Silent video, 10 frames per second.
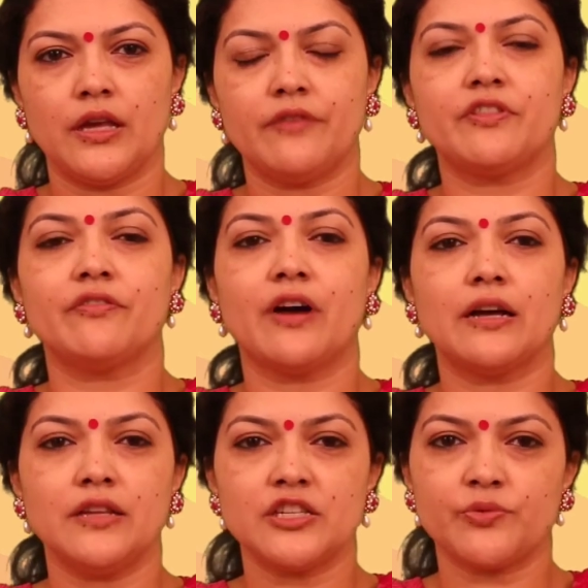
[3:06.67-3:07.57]
If the
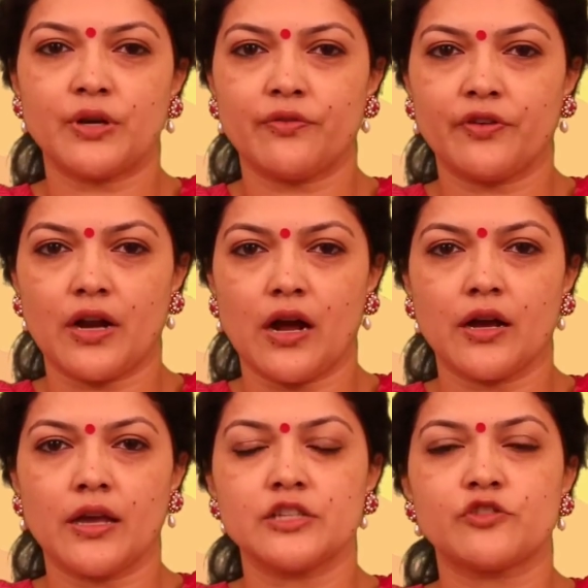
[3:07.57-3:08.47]
Vadi Swar of a
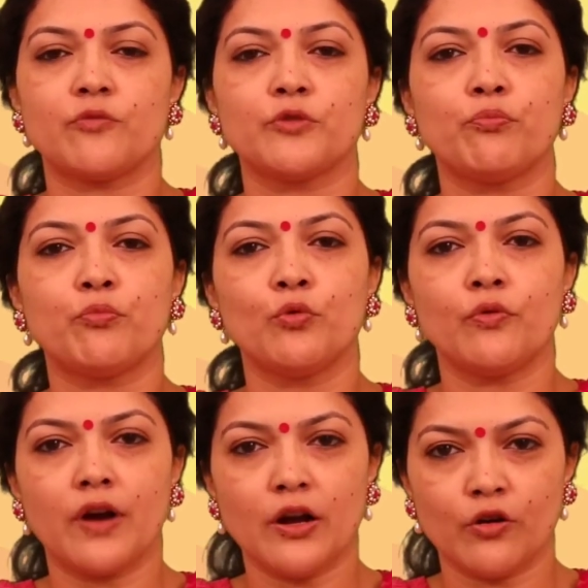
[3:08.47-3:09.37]
rag is from the
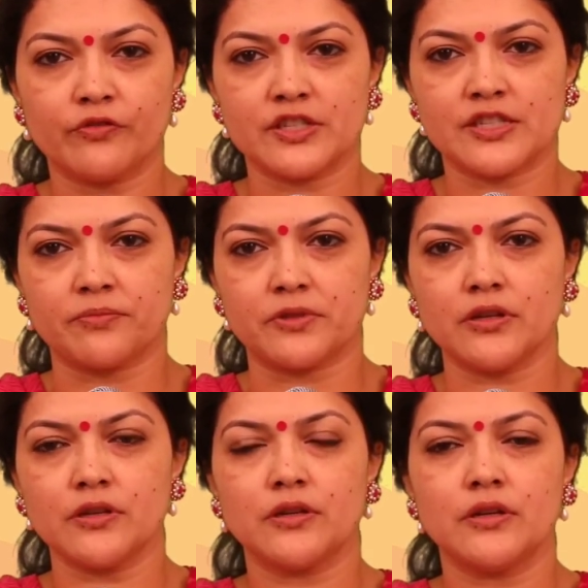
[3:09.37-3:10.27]
purvang of the
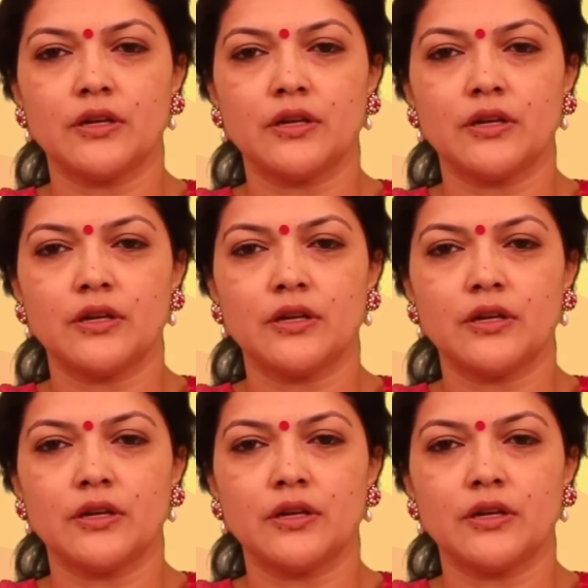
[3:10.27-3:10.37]
saptak,